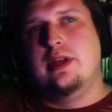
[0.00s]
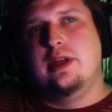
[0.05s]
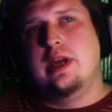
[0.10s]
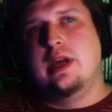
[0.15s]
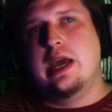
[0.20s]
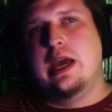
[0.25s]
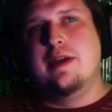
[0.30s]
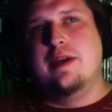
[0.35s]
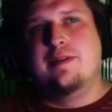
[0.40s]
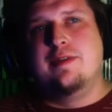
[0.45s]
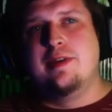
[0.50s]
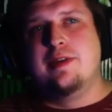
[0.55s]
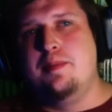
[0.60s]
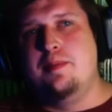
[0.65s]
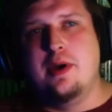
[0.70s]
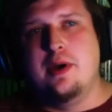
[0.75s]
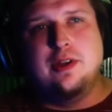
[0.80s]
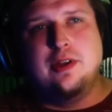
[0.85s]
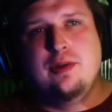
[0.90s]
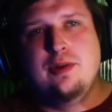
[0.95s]

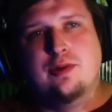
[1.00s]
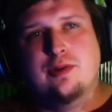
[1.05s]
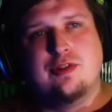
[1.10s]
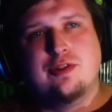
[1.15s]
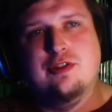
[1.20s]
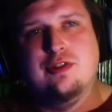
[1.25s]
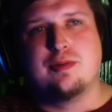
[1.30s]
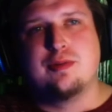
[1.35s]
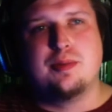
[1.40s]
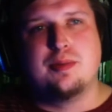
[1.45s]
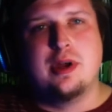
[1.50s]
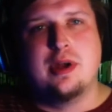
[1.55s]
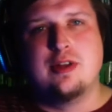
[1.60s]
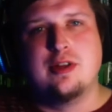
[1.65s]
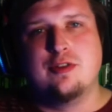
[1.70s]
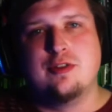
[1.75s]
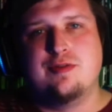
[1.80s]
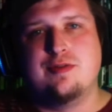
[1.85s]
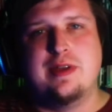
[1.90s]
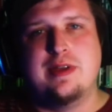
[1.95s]
everybody who's a
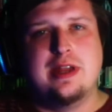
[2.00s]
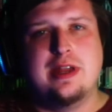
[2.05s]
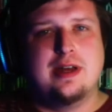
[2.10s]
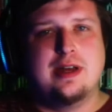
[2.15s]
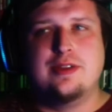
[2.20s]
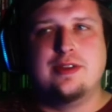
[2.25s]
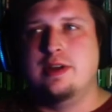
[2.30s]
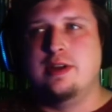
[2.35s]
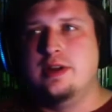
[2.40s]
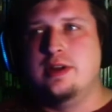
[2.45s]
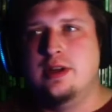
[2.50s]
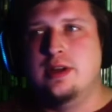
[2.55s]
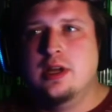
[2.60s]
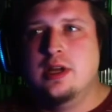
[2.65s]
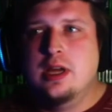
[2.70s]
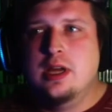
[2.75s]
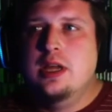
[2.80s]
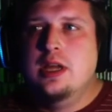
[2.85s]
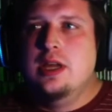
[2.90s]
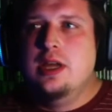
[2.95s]
Sopranos fan out there,
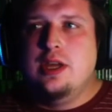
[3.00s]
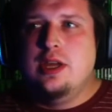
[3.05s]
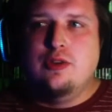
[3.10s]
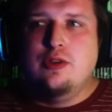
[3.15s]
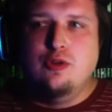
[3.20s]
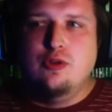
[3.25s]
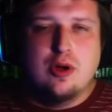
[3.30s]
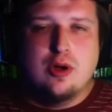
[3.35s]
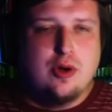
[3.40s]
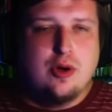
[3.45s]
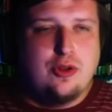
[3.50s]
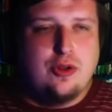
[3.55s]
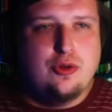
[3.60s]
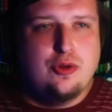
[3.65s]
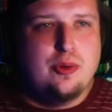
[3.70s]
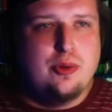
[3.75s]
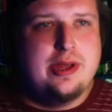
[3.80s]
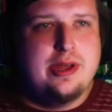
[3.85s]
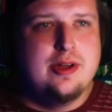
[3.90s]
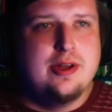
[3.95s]

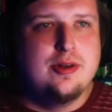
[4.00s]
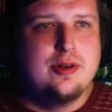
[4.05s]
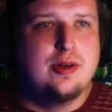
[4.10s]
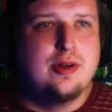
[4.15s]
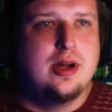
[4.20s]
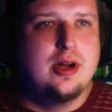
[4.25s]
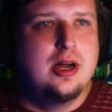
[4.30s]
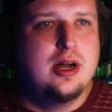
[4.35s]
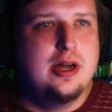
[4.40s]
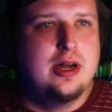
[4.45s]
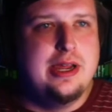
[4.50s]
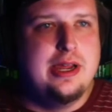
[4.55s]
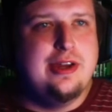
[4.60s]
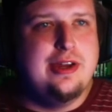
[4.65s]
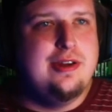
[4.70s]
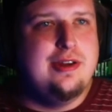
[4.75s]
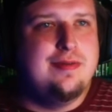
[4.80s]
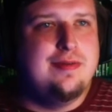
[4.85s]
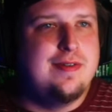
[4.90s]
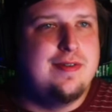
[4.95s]
you hear
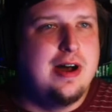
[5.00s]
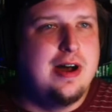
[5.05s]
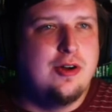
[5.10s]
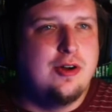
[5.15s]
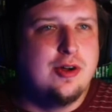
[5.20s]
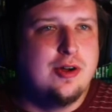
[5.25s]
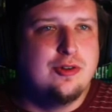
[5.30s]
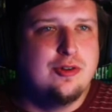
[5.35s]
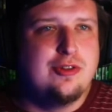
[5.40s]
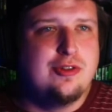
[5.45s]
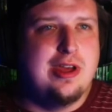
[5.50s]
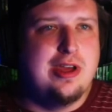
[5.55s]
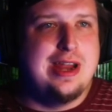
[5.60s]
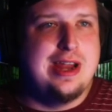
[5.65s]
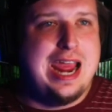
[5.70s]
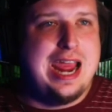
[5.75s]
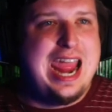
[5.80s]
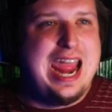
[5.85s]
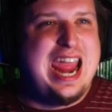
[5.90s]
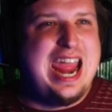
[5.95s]
Edie Falco saying
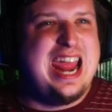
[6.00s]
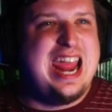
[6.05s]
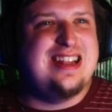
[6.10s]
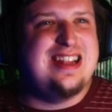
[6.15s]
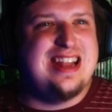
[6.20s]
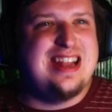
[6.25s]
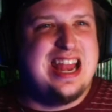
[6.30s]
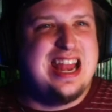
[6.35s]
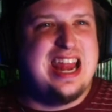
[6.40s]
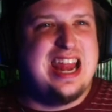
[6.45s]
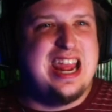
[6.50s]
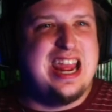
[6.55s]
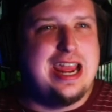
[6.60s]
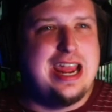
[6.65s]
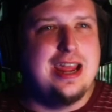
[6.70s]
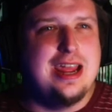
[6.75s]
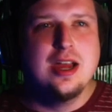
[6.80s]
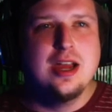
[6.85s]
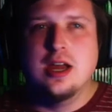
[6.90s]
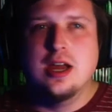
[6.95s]

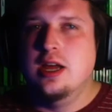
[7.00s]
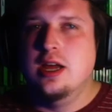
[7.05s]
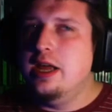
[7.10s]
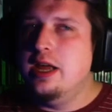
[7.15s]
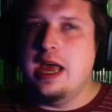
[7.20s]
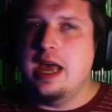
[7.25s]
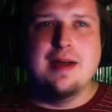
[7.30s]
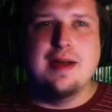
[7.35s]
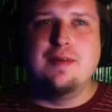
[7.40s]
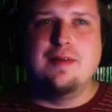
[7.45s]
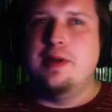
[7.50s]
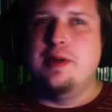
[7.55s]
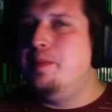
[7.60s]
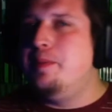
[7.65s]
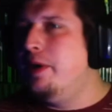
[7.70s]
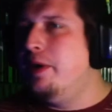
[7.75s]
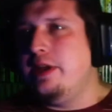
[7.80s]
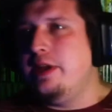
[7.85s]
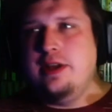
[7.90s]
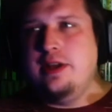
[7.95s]
Anthony.
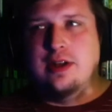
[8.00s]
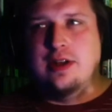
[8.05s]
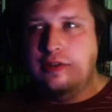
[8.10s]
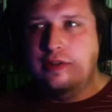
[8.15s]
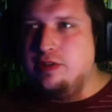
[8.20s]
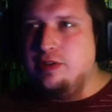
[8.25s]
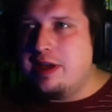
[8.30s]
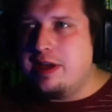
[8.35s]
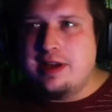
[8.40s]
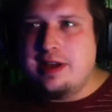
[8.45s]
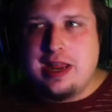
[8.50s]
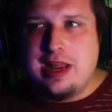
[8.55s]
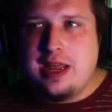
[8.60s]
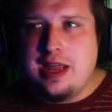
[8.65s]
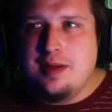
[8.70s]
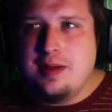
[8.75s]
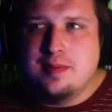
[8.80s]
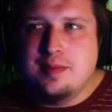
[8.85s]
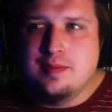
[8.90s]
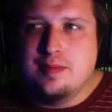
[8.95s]
Everybody knows that
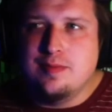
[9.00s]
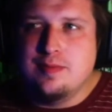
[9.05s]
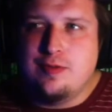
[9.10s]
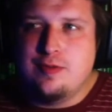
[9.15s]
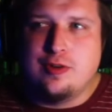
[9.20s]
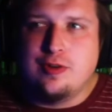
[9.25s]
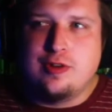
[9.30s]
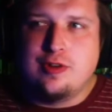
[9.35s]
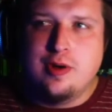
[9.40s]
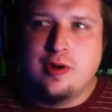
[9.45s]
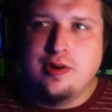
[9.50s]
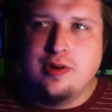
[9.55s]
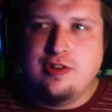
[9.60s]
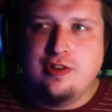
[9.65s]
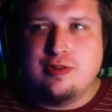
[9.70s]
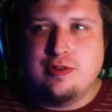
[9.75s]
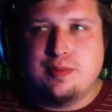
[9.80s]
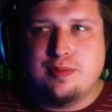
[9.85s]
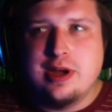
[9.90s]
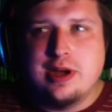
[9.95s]
name for Tony
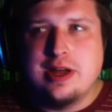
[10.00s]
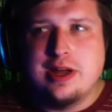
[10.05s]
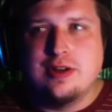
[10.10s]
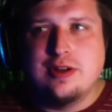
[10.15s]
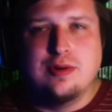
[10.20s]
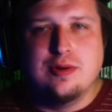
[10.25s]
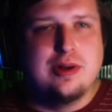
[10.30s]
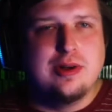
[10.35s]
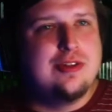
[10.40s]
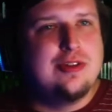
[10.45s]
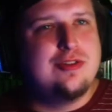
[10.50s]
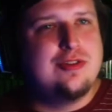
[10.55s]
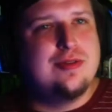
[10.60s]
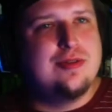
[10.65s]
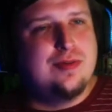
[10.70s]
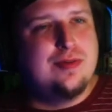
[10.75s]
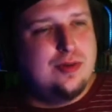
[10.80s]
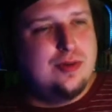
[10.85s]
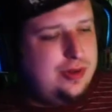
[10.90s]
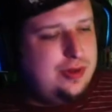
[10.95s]
Soprano as the
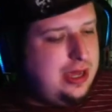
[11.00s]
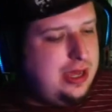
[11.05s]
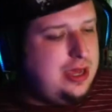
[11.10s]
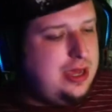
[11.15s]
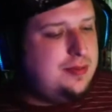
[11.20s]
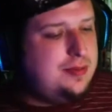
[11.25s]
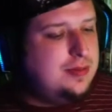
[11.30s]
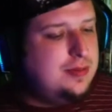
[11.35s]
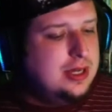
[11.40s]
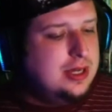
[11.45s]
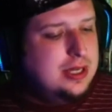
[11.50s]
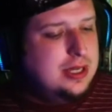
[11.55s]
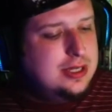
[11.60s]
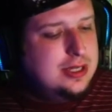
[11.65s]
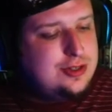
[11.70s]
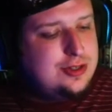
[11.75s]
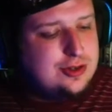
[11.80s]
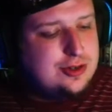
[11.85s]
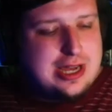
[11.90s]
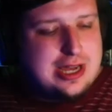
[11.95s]
full name,
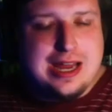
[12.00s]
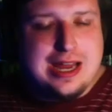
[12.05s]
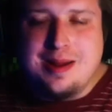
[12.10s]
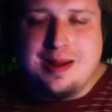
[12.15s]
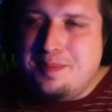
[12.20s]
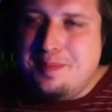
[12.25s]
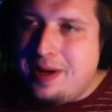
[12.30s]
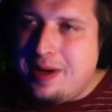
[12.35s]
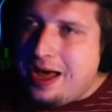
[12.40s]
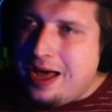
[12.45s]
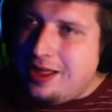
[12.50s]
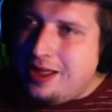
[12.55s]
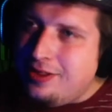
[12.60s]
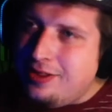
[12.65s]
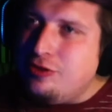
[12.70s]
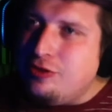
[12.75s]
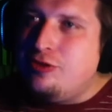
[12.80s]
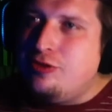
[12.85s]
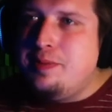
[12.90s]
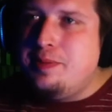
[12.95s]
so it kind of
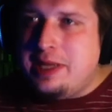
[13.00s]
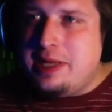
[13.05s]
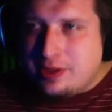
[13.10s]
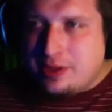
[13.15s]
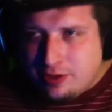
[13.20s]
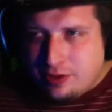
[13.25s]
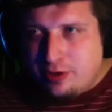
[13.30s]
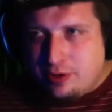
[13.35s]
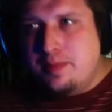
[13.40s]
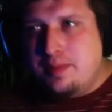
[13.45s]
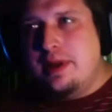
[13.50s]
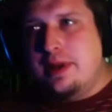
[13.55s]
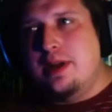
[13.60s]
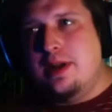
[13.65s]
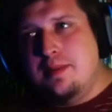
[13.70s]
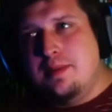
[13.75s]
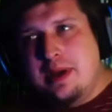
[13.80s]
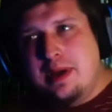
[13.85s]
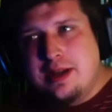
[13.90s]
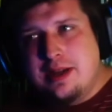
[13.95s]
bothers me a little bit.
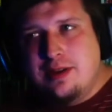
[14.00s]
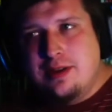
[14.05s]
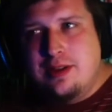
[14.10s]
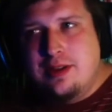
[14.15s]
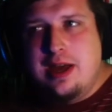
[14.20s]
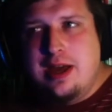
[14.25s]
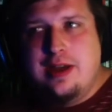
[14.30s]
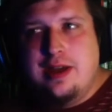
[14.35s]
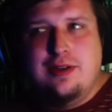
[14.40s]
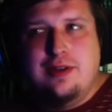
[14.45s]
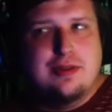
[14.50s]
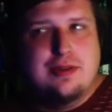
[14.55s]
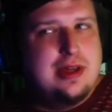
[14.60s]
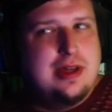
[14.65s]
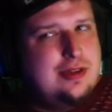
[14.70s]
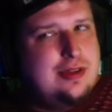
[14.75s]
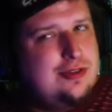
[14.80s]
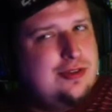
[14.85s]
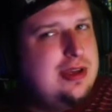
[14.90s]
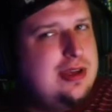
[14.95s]
I'm not gonna lie to you that
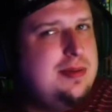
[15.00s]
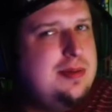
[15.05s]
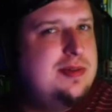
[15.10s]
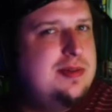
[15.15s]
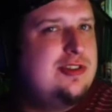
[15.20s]
his name is